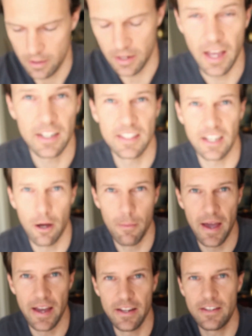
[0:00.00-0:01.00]
The next thing I
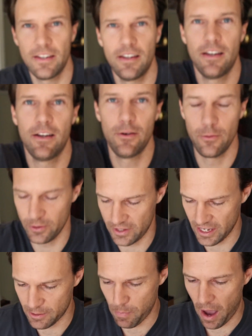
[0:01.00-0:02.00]
made was
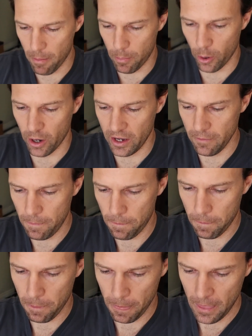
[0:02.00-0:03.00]
this bad boy,
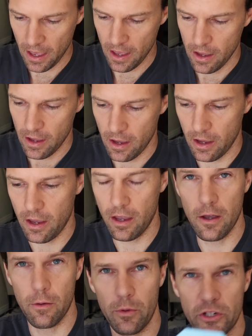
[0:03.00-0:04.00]

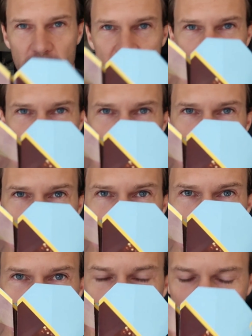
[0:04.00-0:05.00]
which is a
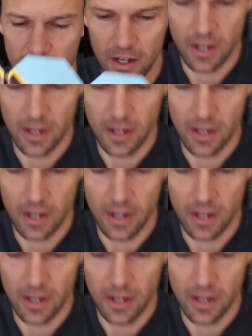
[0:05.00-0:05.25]
heart